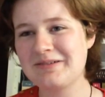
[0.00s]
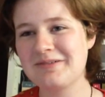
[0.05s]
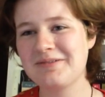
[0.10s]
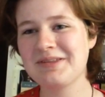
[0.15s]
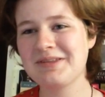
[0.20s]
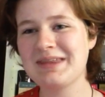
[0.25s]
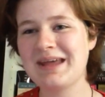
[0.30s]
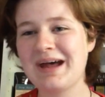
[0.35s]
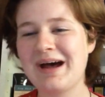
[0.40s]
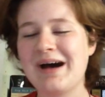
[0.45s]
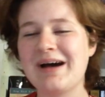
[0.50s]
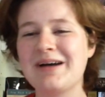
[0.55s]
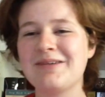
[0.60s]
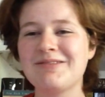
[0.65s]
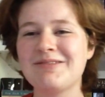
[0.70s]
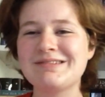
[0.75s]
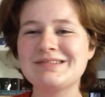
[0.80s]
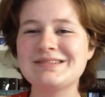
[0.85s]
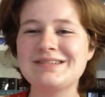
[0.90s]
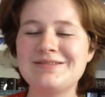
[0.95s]
with that, I
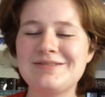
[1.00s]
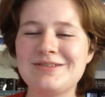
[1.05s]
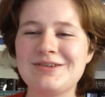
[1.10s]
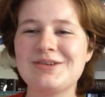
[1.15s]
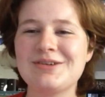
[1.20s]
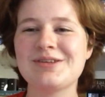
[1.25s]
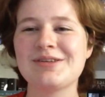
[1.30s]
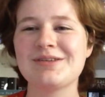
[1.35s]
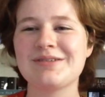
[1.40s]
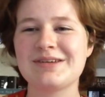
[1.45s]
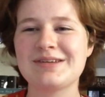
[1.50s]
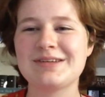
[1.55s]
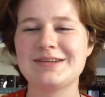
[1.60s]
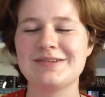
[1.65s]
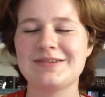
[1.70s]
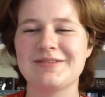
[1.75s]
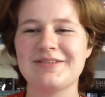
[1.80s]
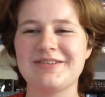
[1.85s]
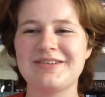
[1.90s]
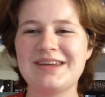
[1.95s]
will leave you to the rest
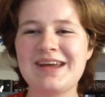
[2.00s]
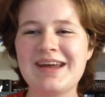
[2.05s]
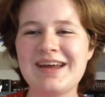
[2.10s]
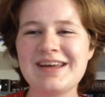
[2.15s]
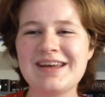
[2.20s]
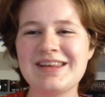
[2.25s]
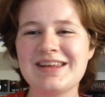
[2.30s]
of your day.